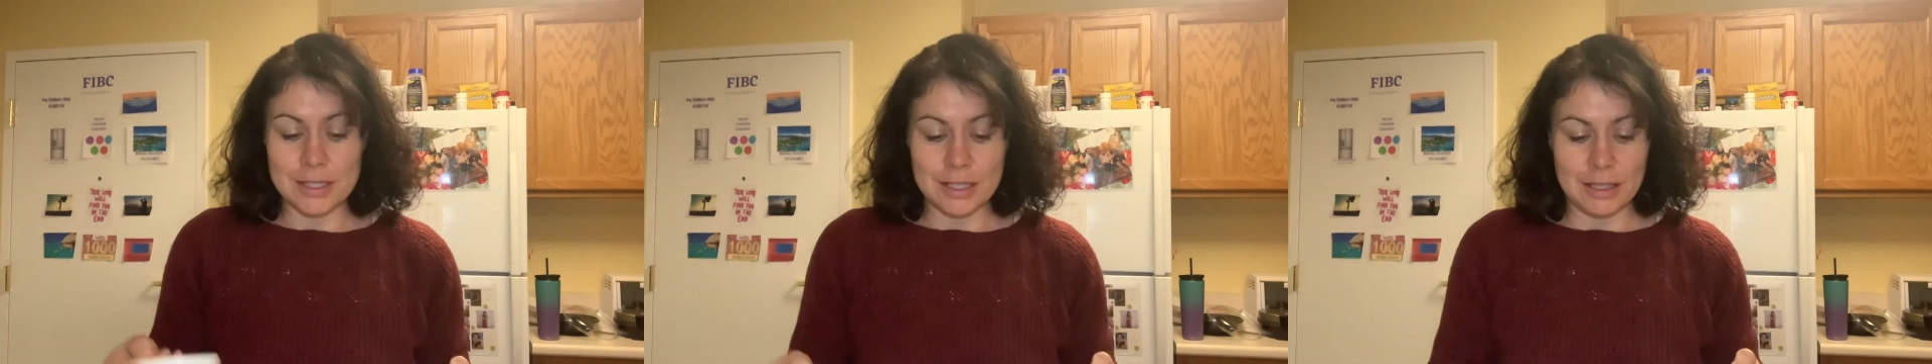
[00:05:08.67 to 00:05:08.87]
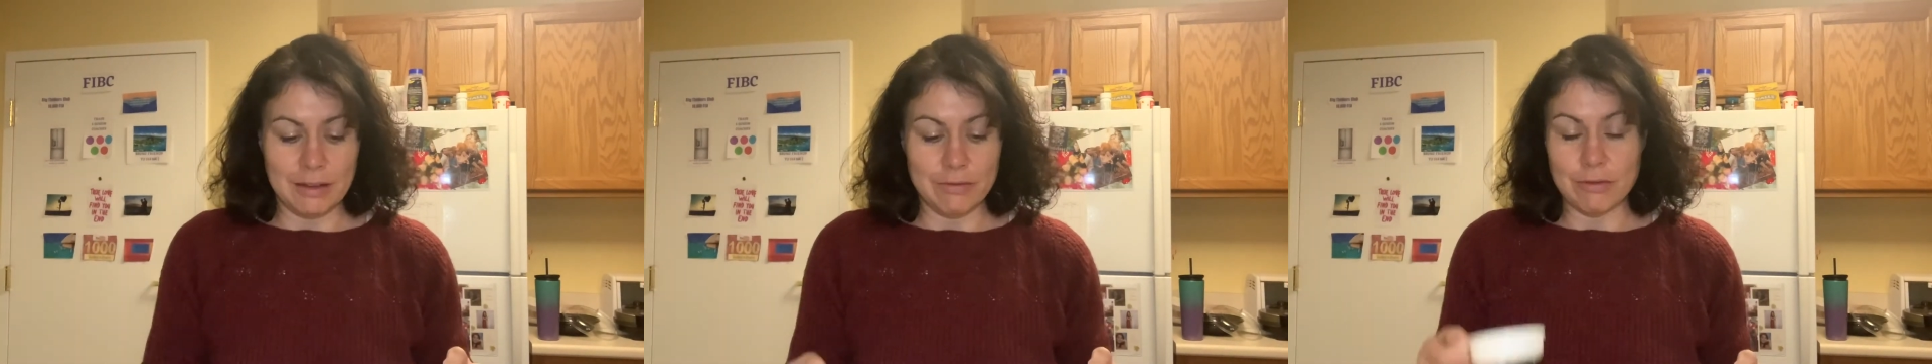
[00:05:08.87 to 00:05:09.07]

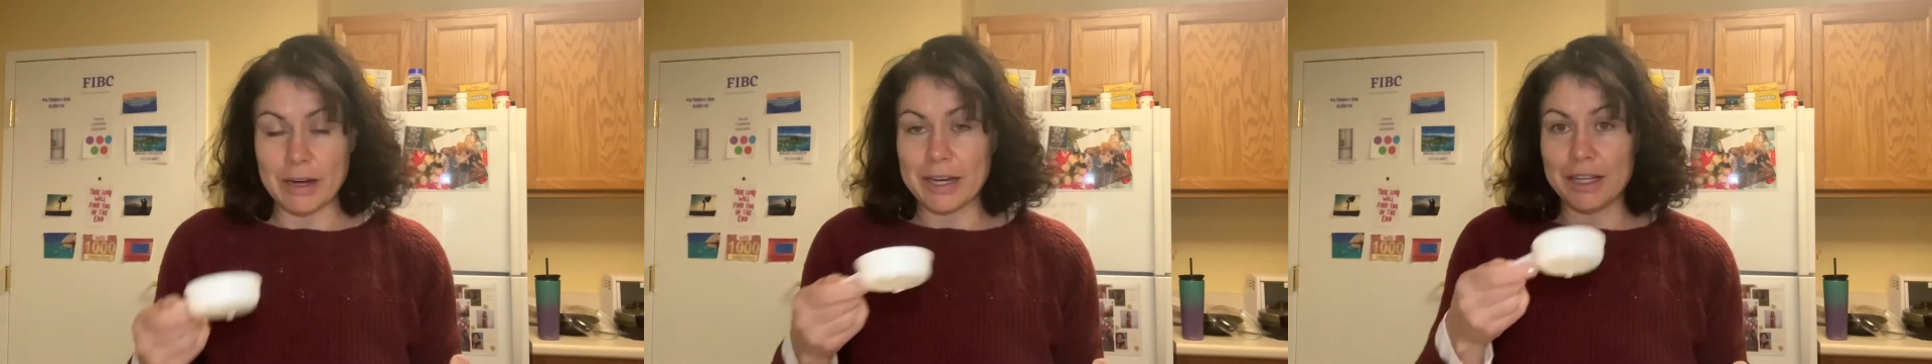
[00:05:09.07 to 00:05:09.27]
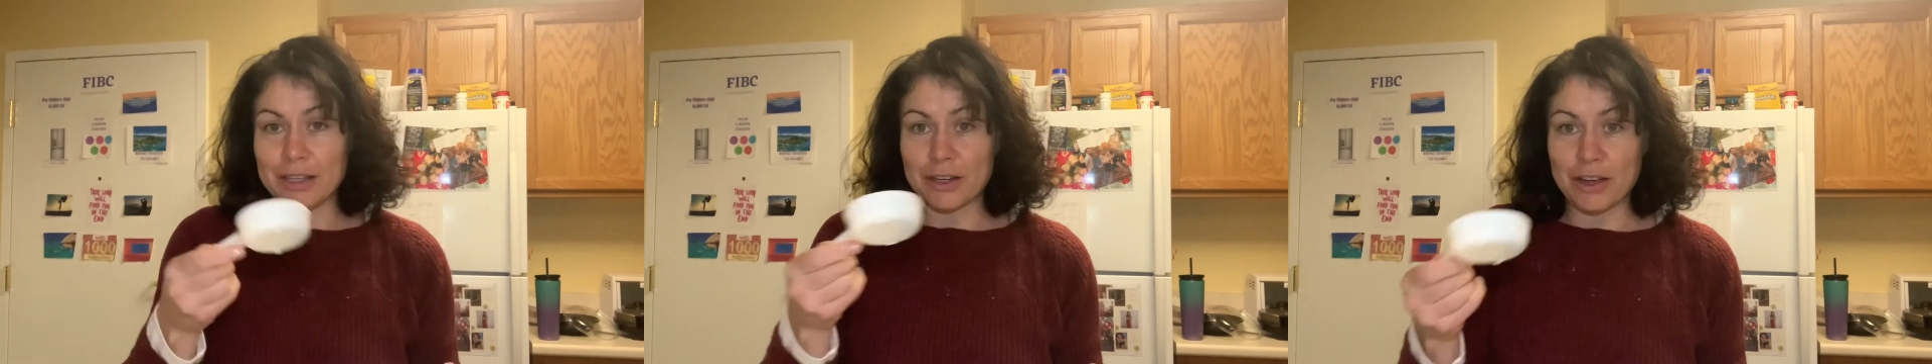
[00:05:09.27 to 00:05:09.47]
still have
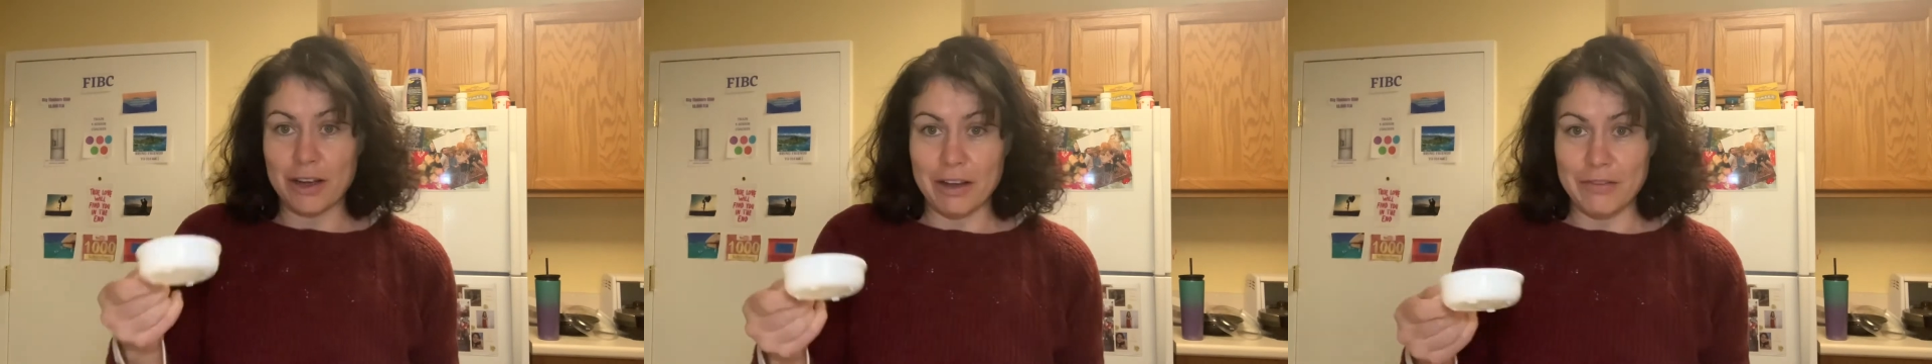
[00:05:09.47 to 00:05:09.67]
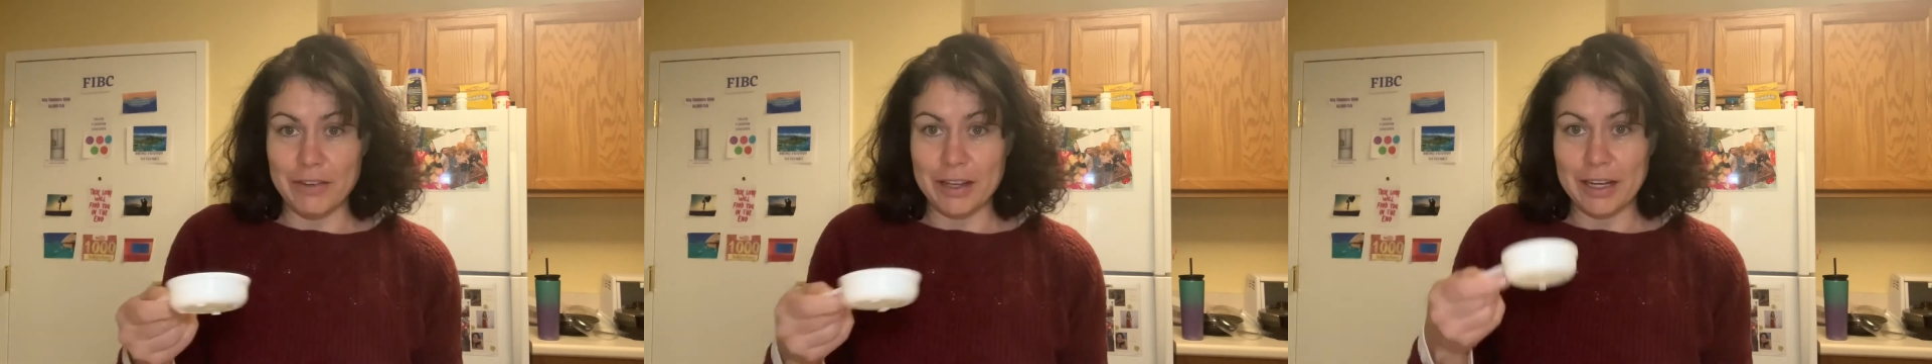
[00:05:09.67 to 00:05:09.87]
regular
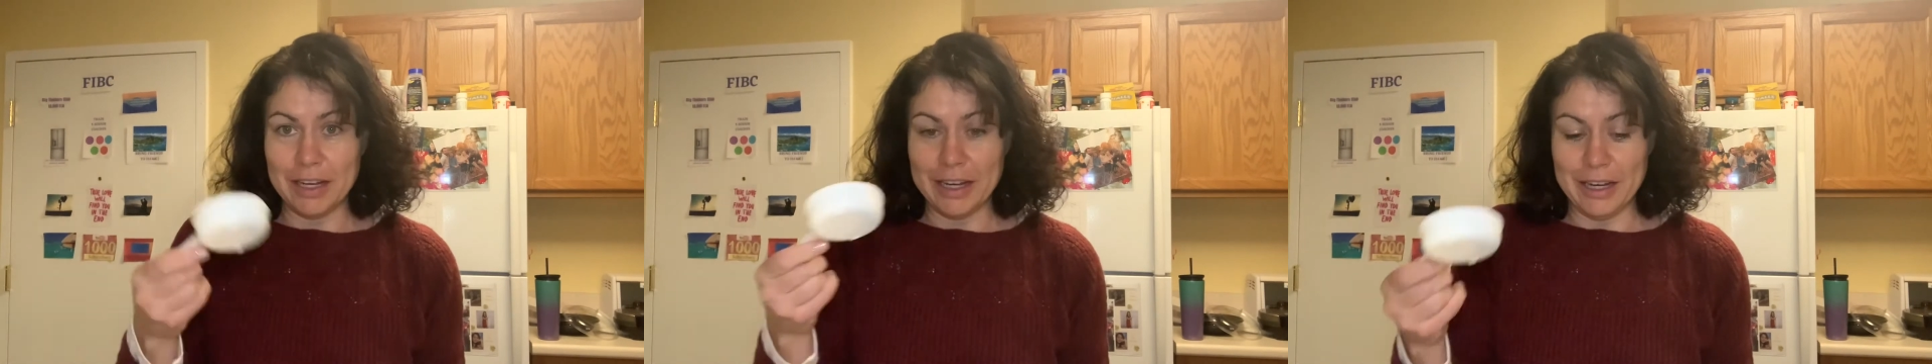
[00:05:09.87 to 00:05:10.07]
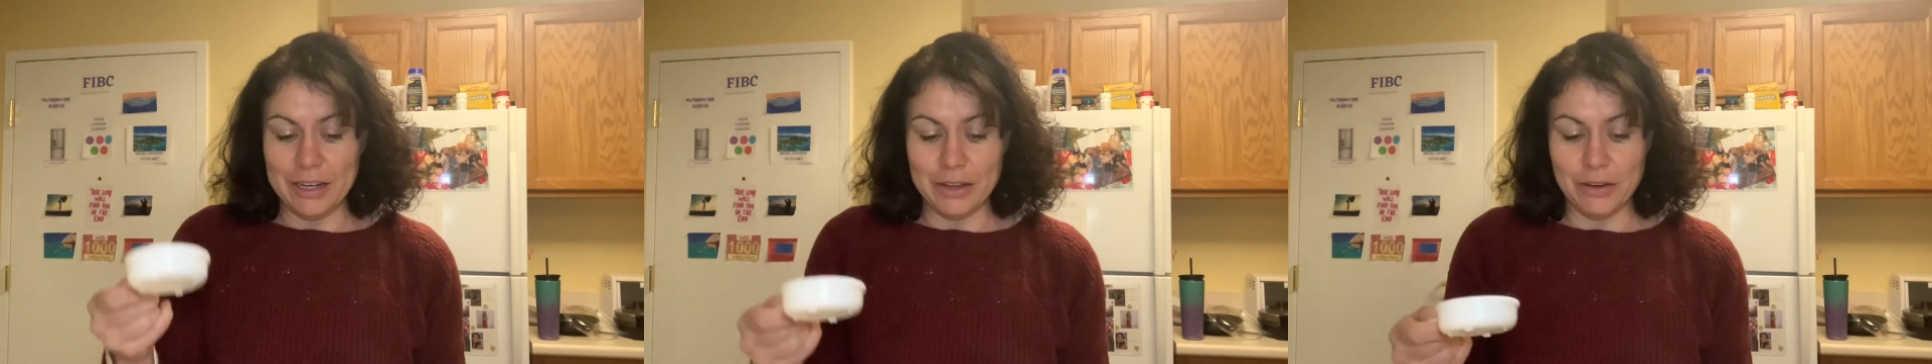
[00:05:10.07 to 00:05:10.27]
coffee at
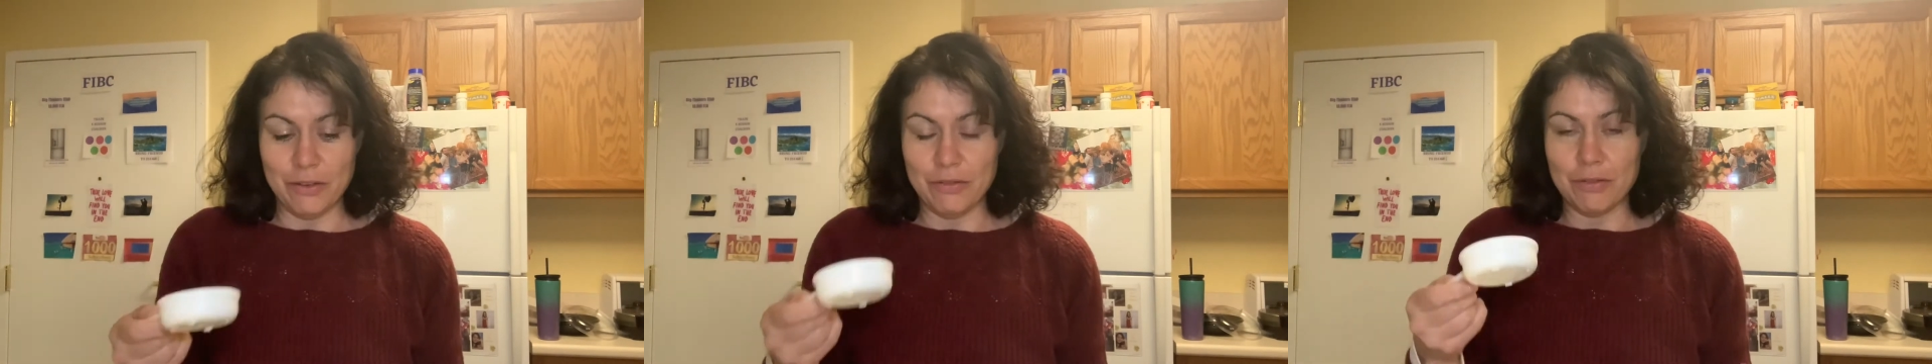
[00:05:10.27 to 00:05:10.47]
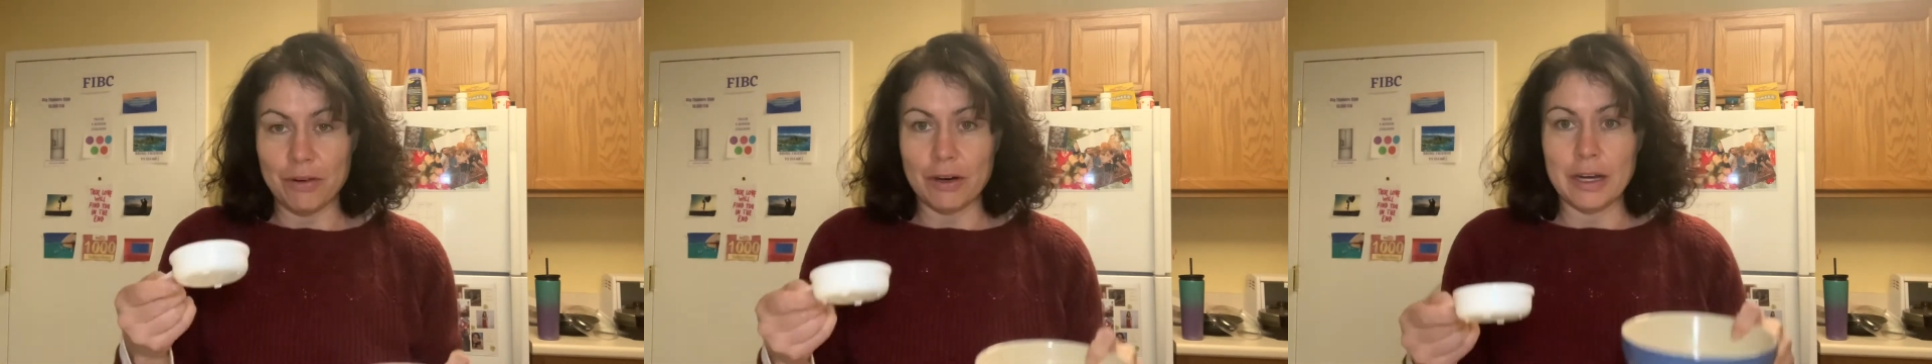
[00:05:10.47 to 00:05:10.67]
night,
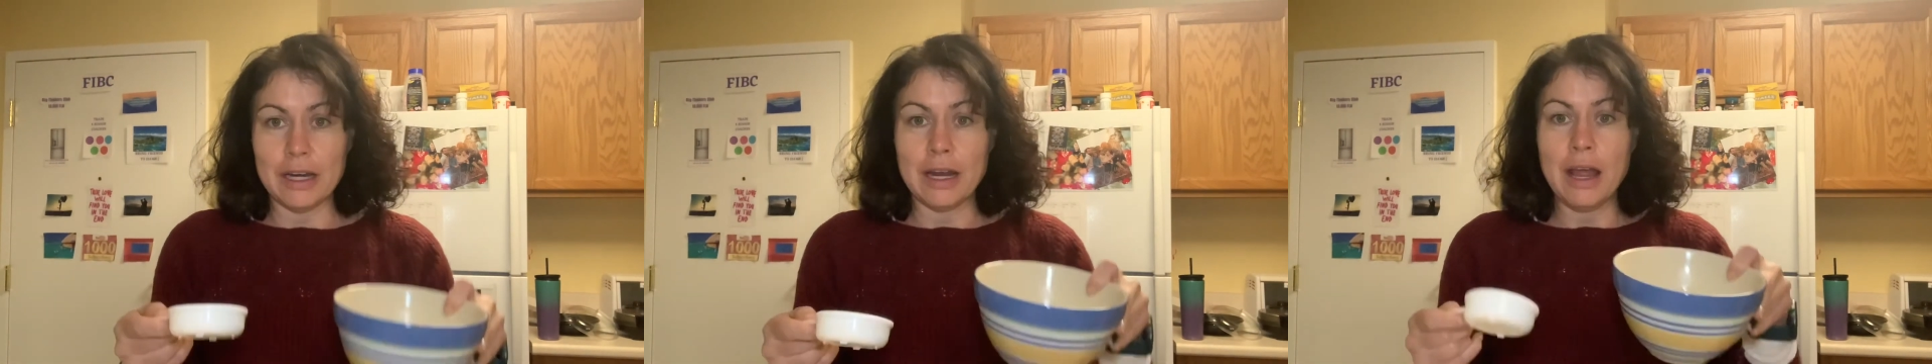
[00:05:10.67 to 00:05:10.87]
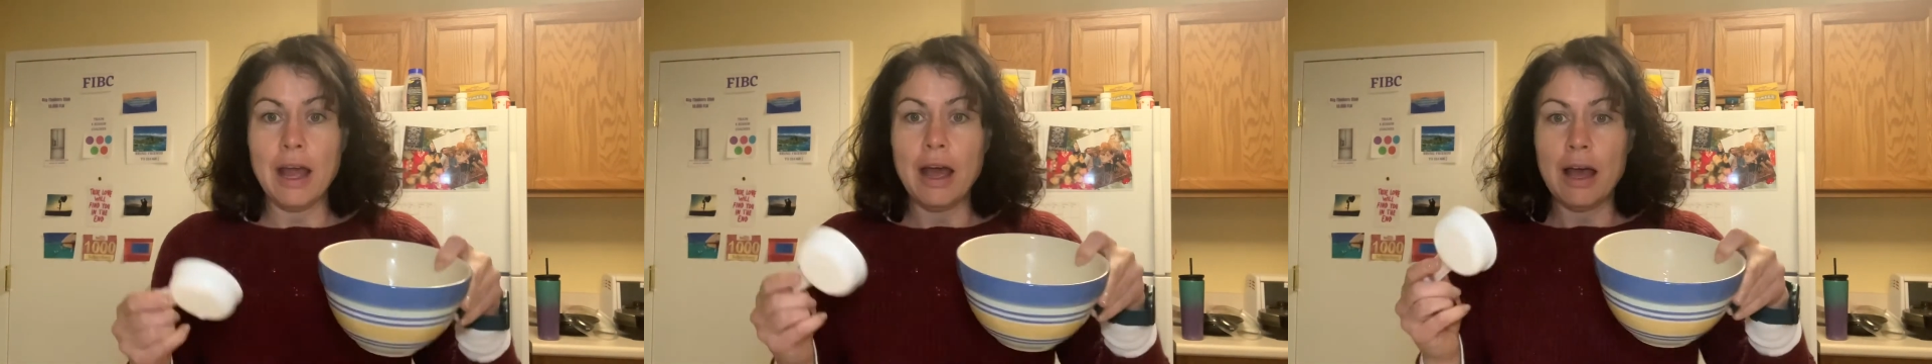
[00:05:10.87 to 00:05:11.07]
go for it.